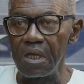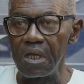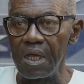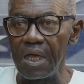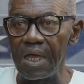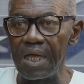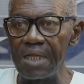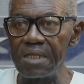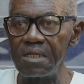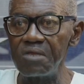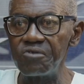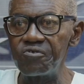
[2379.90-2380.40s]

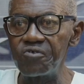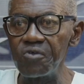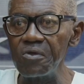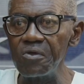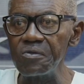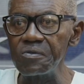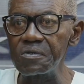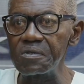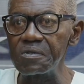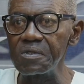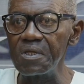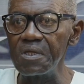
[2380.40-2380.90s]
And it
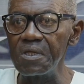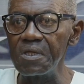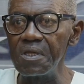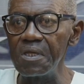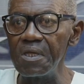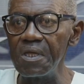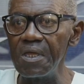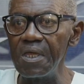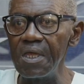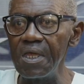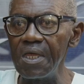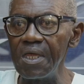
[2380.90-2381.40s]
shows
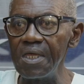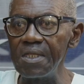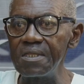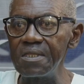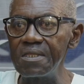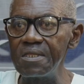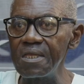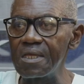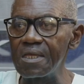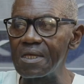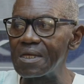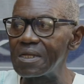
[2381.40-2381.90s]
a
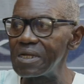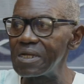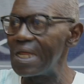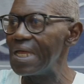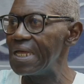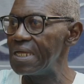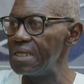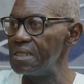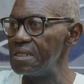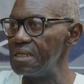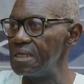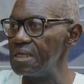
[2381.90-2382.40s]

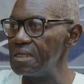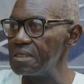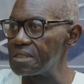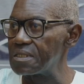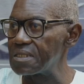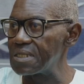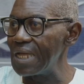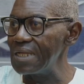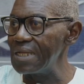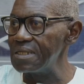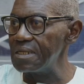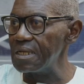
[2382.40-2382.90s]
decline in
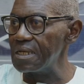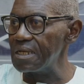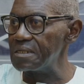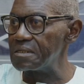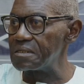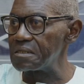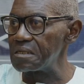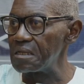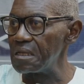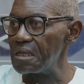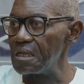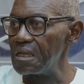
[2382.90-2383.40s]

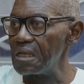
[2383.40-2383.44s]
standards.